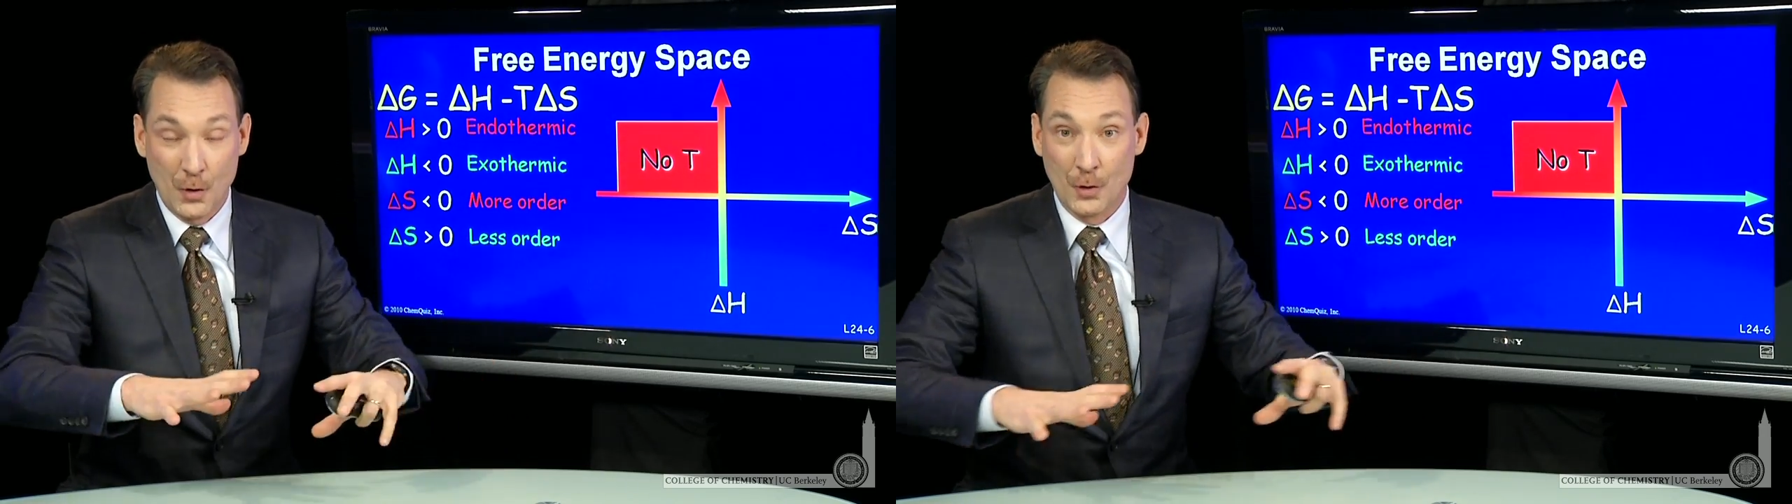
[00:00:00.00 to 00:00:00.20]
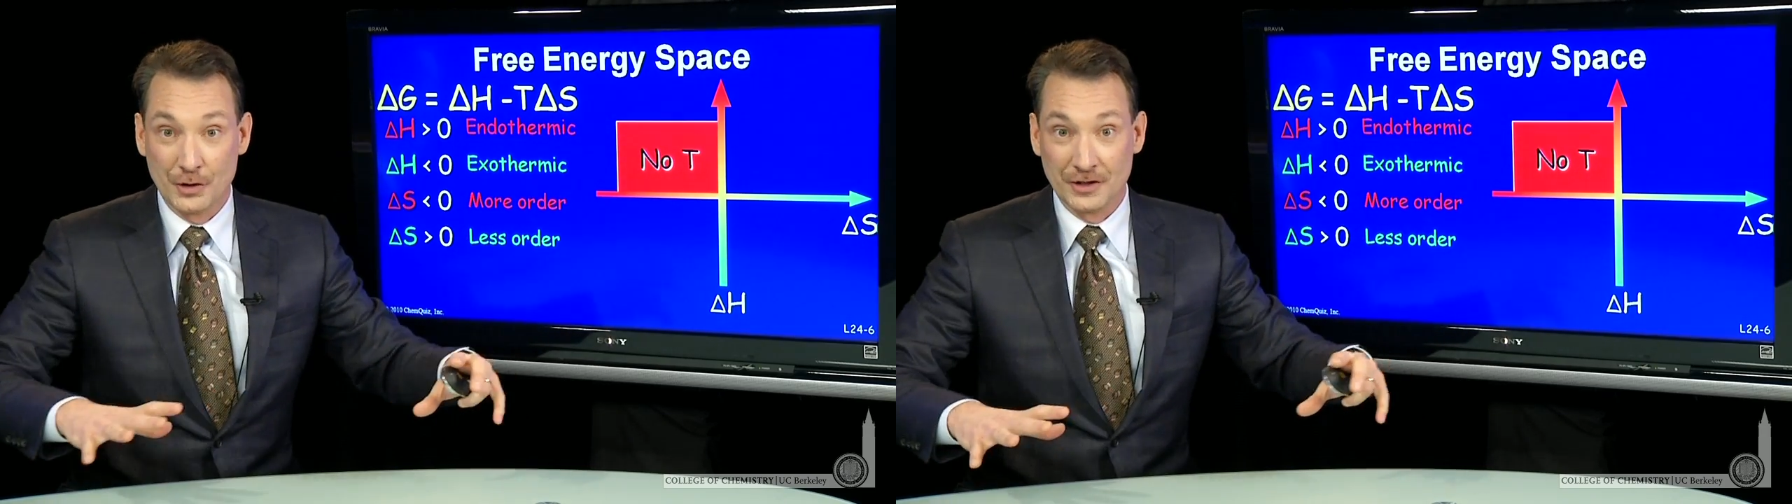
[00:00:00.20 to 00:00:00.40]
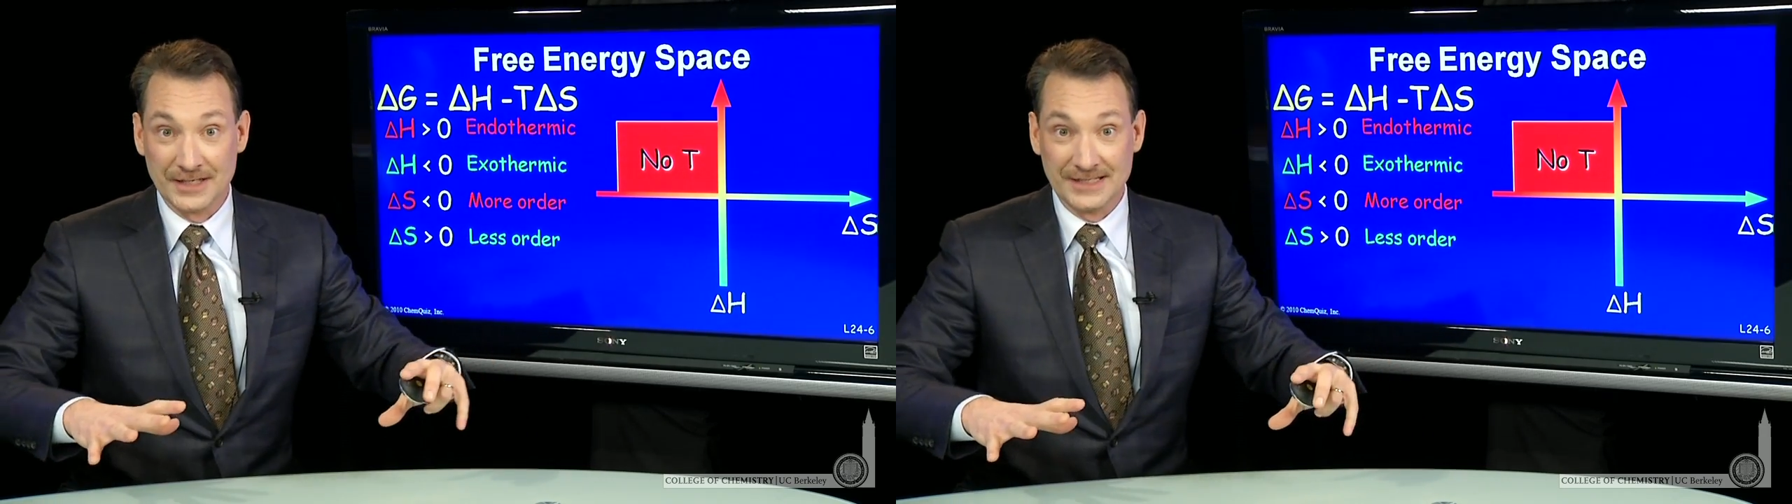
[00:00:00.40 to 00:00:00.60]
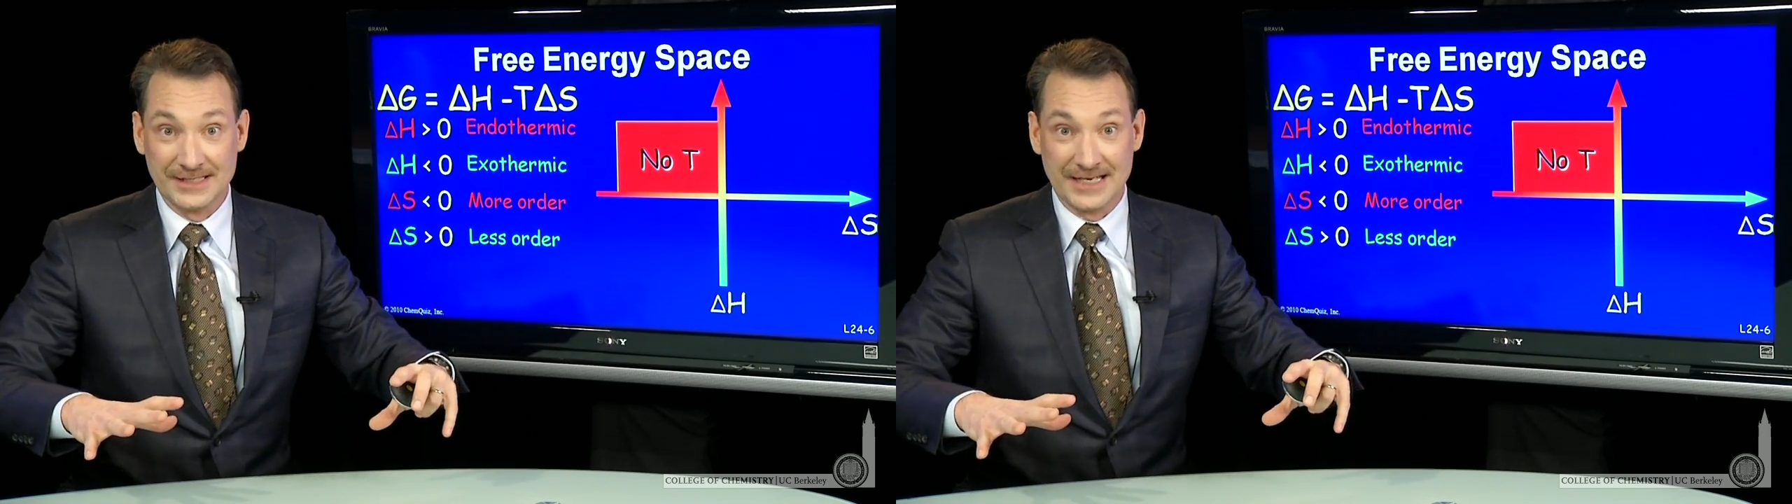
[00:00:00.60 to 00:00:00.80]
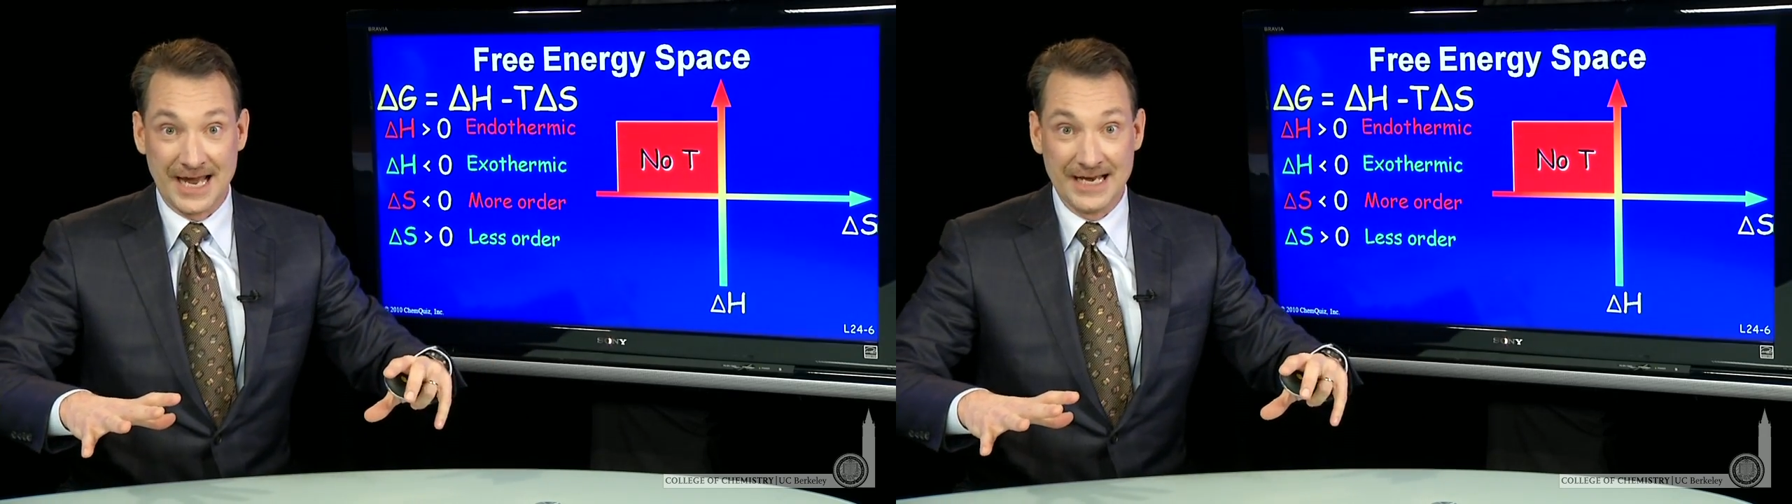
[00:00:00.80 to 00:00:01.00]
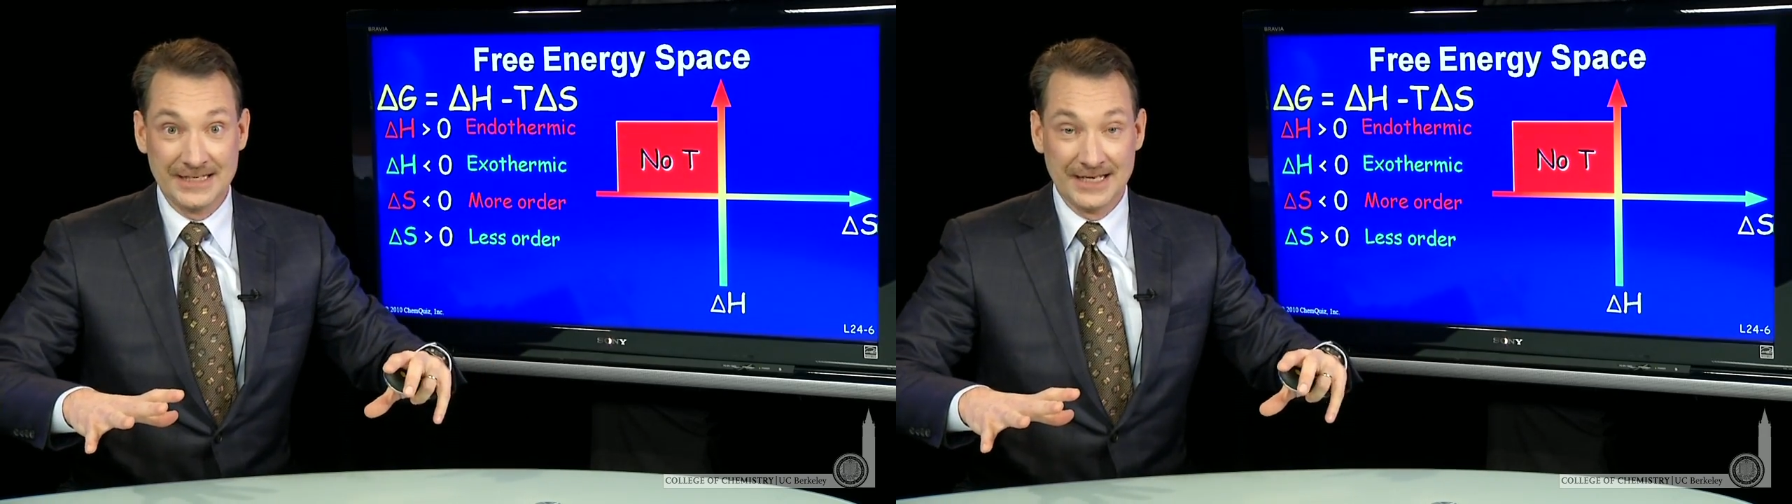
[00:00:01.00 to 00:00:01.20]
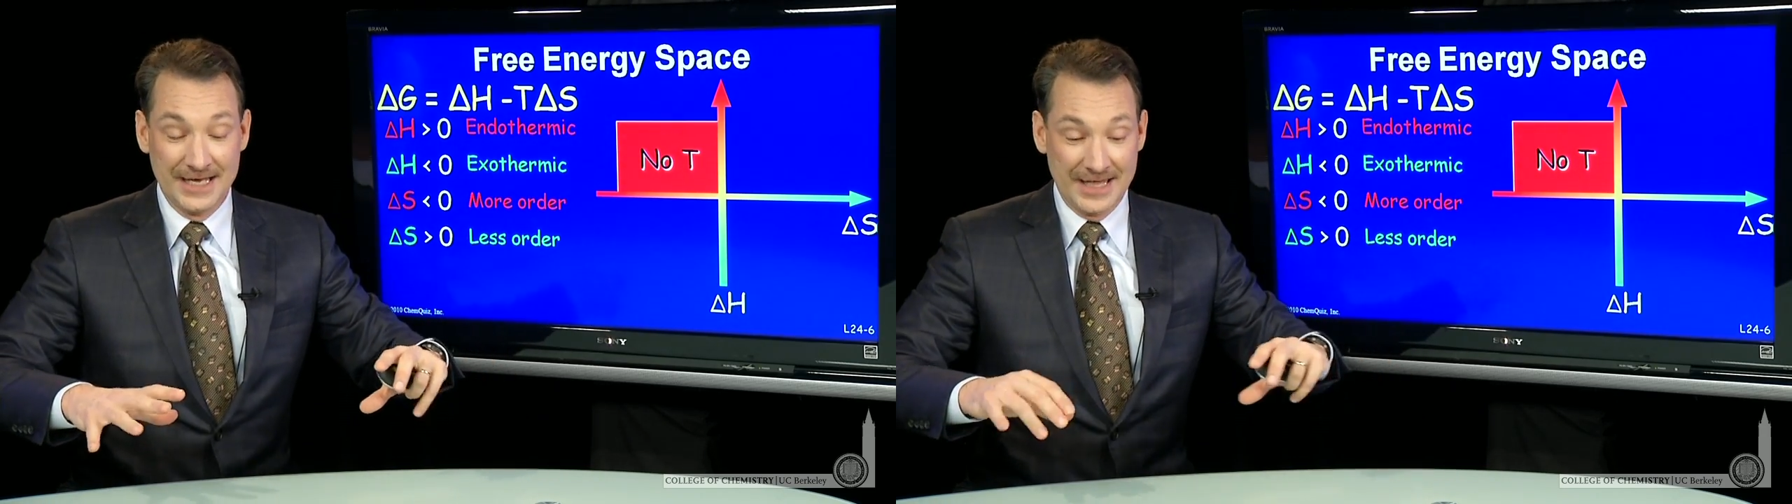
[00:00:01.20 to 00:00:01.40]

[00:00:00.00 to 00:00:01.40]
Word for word: orderly state,